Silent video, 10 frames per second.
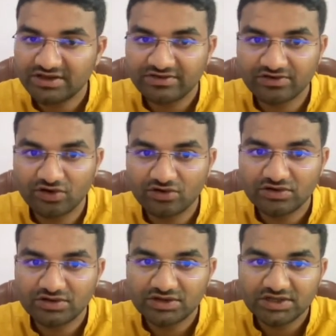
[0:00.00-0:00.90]
So
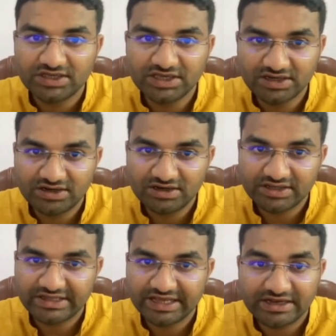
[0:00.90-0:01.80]
here
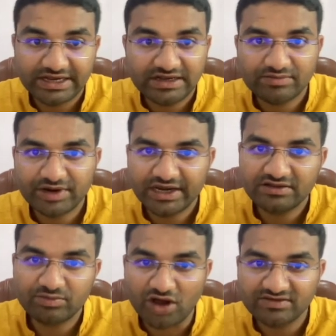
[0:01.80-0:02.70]
then interpret
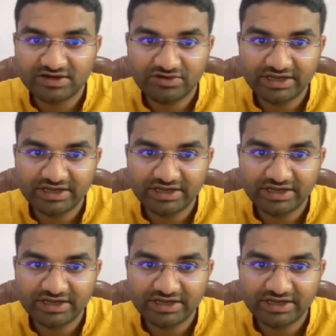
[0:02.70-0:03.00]
the positive,